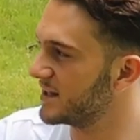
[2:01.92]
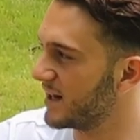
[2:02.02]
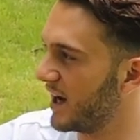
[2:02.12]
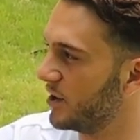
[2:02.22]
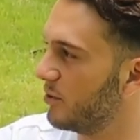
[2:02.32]
is
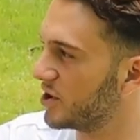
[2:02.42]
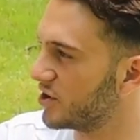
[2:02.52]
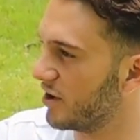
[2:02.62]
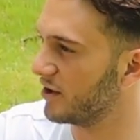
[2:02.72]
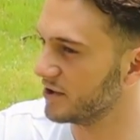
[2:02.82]
a guy you
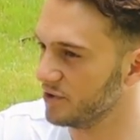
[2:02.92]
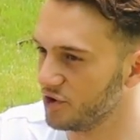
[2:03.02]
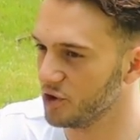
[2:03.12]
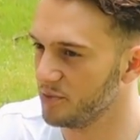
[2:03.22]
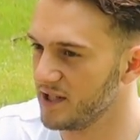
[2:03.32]
watch on
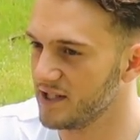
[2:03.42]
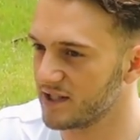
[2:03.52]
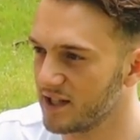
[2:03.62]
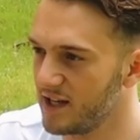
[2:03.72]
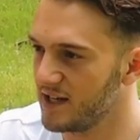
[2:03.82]
YouTube.
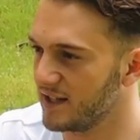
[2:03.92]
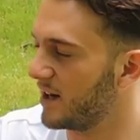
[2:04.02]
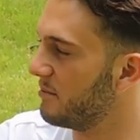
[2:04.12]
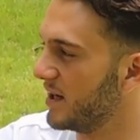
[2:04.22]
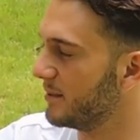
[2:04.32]
He's he's
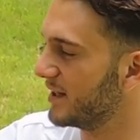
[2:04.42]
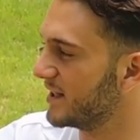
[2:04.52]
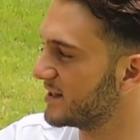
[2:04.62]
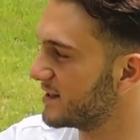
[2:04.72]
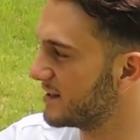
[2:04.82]
like a
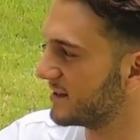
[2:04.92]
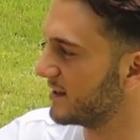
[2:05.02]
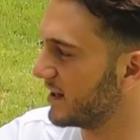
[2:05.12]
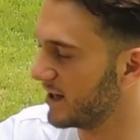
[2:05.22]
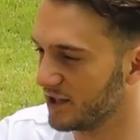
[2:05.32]

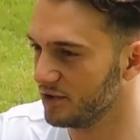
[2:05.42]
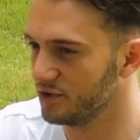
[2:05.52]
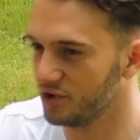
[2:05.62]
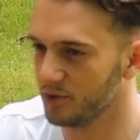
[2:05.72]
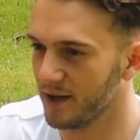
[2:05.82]
minimalist uh,
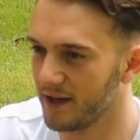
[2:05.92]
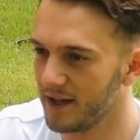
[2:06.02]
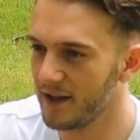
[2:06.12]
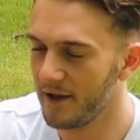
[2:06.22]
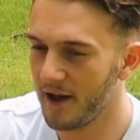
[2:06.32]
YouTuber.
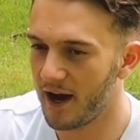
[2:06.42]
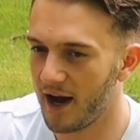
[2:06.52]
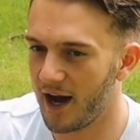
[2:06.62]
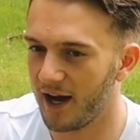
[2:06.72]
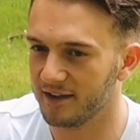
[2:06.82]

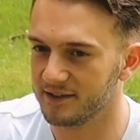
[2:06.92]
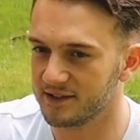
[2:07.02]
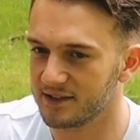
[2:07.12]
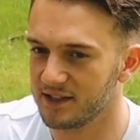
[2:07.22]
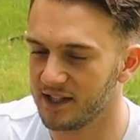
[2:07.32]
Yeah,
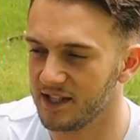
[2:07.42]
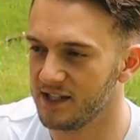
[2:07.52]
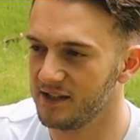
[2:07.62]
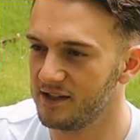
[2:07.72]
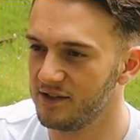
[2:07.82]
and
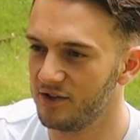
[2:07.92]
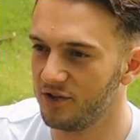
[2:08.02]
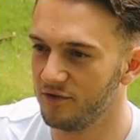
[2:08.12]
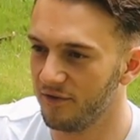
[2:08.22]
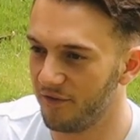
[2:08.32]
he
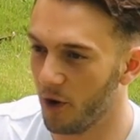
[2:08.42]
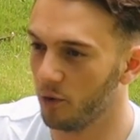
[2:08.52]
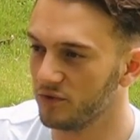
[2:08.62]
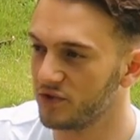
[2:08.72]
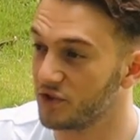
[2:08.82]

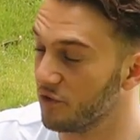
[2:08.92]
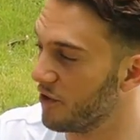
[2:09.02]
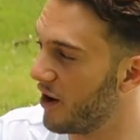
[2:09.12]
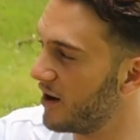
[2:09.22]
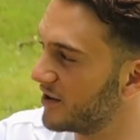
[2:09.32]
phones, The
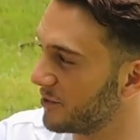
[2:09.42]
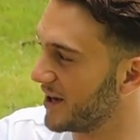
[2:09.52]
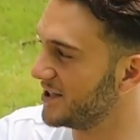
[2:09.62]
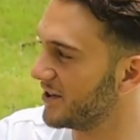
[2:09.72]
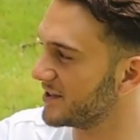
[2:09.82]
Rock,
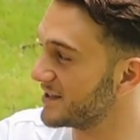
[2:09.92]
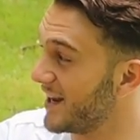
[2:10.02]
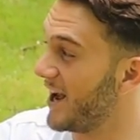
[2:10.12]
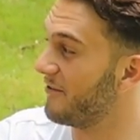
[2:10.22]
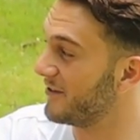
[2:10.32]
Dwayne
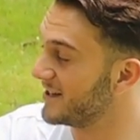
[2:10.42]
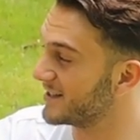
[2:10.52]
Johnson, every